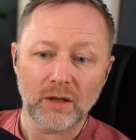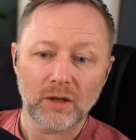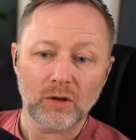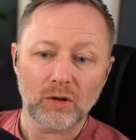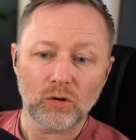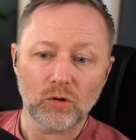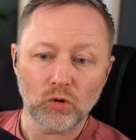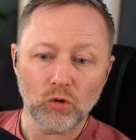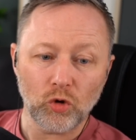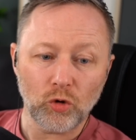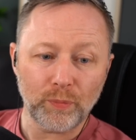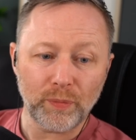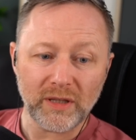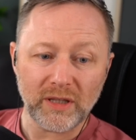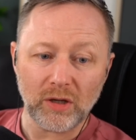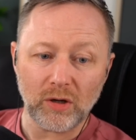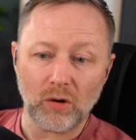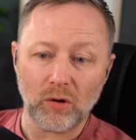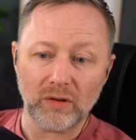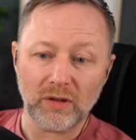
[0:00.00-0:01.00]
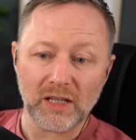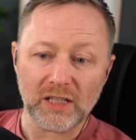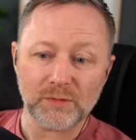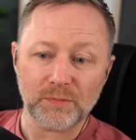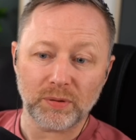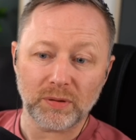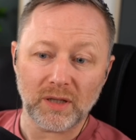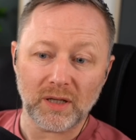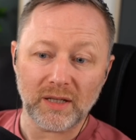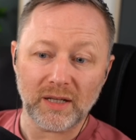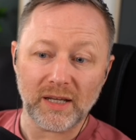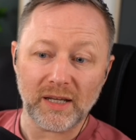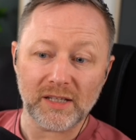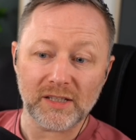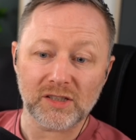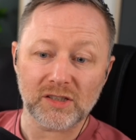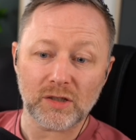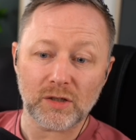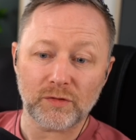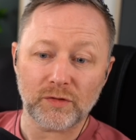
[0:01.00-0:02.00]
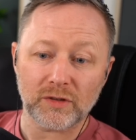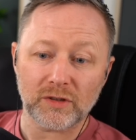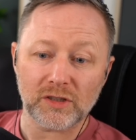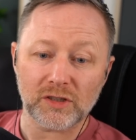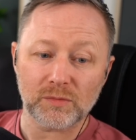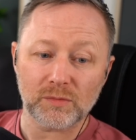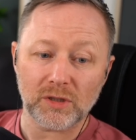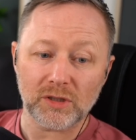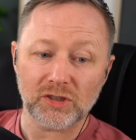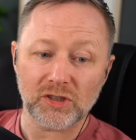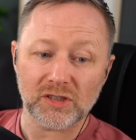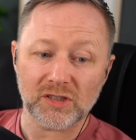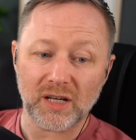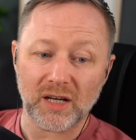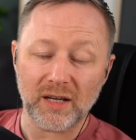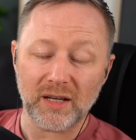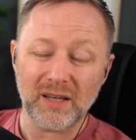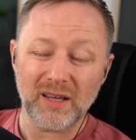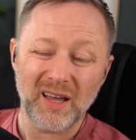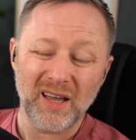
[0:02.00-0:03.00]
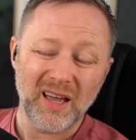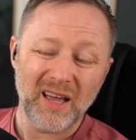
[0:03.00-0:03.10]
nobody on this planet has suffered as much as I.